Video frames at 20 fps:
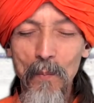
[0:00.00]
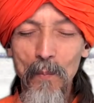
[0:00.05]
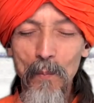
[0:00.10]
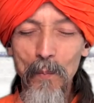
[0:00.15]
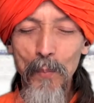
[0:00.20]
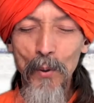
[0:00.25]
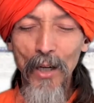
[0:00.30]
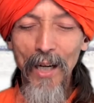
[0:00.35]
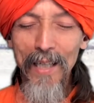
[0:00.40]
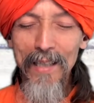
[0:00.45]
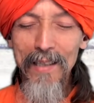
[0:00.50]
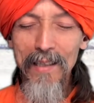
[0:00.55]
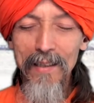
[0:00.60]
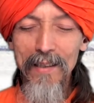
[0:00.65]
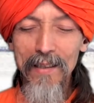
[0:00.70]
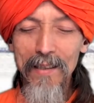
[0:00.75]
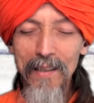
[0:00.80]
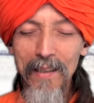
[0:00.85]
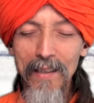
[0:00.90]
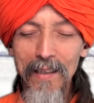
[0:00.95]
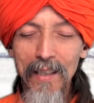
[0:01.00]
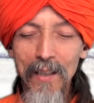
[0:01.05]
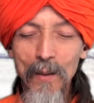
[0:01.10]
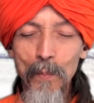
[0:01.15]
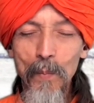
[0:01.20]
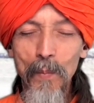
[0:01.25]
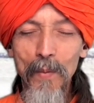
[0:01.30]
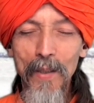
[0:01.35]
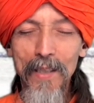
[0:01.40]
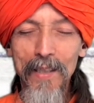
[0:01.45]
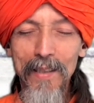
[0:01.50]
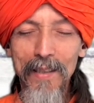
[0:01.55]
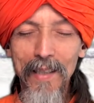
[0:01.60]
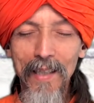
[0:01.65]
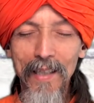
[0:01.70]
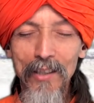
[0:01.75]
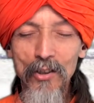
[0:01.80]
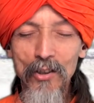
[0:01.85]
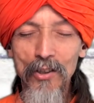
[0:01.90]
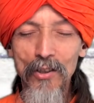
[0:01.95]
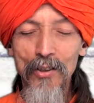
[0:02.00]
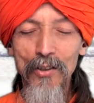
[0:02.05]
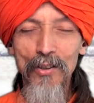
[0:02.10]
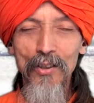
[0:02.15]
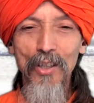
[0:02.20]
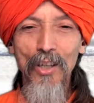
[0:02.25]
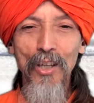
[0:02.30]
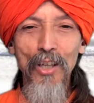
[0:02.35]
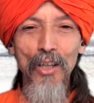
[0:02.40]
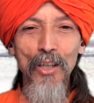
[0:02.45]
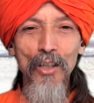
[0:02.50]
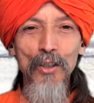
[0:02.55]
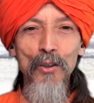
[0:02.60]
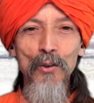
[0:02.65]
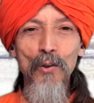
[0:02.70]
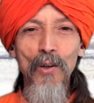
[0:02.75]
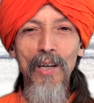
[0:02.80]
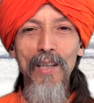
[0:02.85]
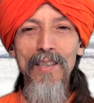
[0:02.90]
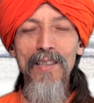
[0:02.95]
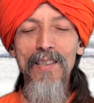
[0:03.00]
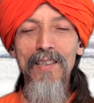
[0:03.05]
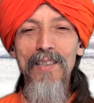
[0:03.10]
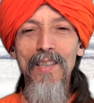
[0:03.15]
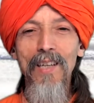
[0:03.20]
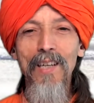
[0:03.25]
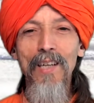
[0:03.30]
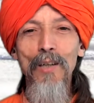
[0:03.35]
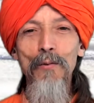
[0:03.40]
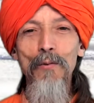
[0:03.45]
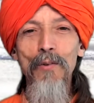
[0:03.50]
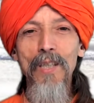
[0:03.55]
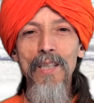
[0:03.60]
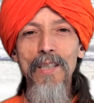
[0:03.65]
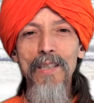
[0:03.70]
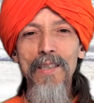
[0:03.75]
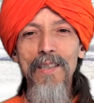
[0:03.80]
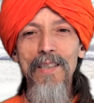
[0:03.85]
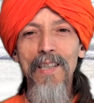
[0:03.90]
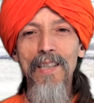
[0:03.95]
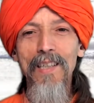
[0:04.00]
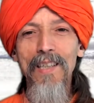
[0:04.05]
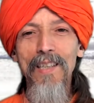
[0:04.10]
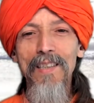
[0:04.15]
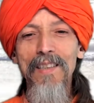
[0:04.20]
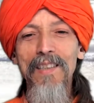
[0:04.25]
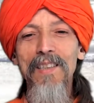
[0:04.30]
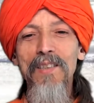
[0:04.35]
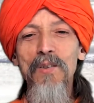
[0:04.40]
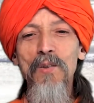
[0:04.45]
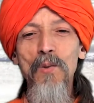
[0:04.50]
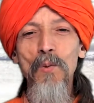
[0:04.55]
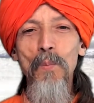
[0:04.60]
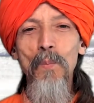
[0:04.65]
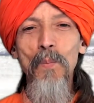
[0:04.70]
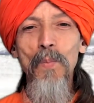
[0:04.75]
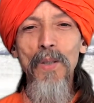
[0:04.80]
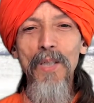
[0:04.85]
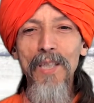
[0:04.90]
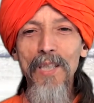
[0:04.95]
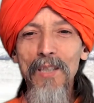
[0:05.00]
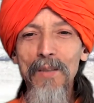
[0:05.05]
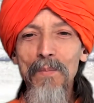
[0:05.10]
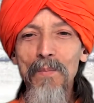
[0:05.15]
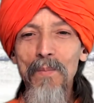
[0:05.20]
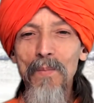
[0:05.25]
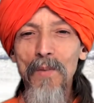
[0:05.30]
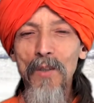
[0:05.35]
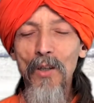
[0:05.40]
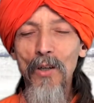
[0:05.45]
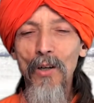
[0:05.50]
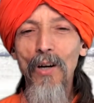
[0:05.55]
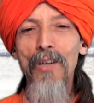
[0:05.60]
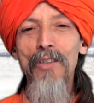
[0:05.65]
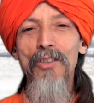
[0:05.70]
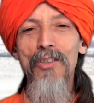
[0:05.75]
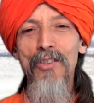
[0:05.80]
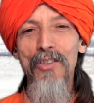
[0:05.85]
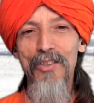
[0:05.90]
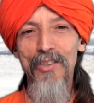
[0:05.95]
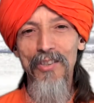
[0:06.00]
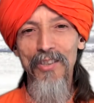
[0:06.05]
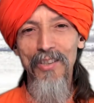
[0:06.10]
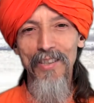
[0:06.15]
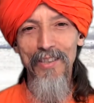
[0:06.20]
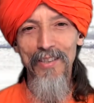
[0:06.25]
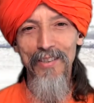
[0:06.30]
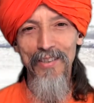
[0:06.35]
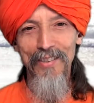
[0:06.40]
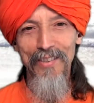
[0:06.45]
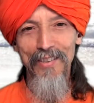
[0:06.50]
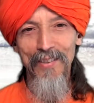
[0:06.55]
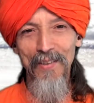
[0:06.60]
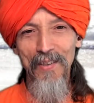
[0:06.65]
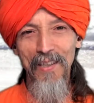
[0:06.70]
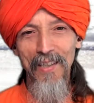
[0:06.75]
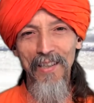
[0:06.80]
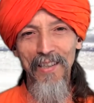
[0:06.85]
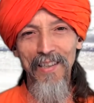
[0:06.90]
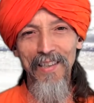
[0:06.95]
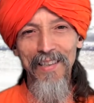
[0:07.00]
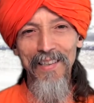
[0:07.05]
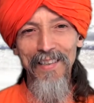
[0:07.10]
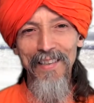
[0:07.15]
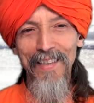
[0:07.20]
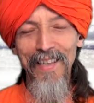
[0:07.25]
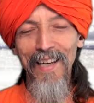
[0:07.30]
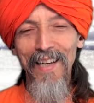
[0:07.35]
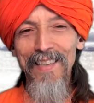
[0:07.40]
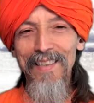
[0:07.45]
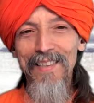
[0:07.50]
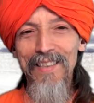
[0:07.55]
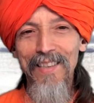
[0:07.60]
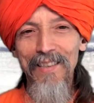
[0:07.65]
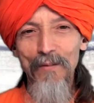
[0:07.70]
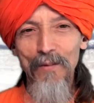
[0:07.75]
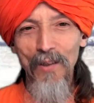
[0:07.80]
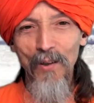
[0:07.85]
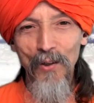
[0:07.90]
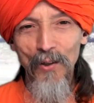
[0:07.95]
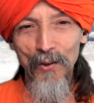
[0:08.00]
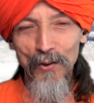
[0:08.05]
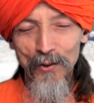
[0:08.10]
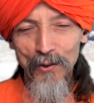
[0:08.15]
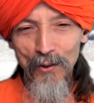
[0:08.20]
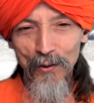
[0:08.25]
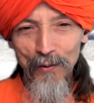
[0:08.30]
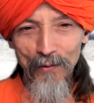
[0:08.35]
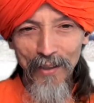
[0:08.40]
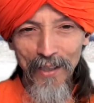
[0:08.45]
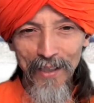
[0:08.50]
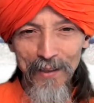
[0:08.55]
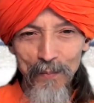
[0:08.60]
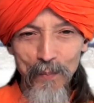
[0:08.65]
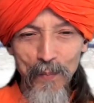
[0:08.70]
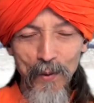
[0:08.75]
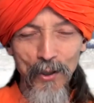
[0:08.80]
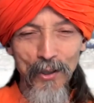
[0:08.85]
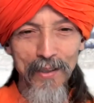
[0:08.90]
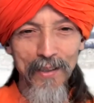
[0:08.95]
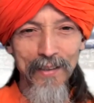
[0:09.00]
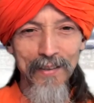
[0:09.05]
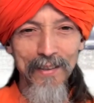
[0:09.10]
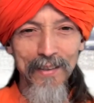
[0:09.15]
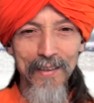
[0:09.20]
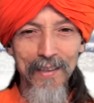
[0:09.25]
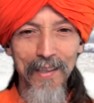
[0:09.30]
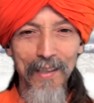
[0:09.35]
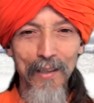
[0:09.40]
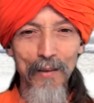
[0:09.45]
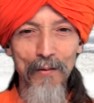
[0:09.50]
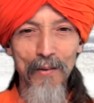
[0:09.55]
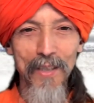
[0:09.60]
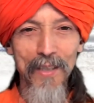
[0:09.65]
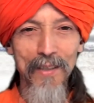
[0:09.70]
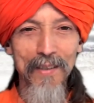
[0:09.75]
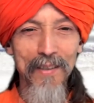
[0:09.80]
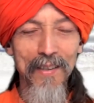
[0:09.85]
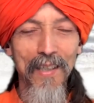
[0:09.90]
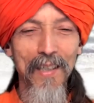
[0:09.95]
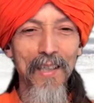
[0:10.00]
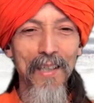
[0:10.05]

practicing deep meditation, you are serving the supreme consciousness. That's also very important service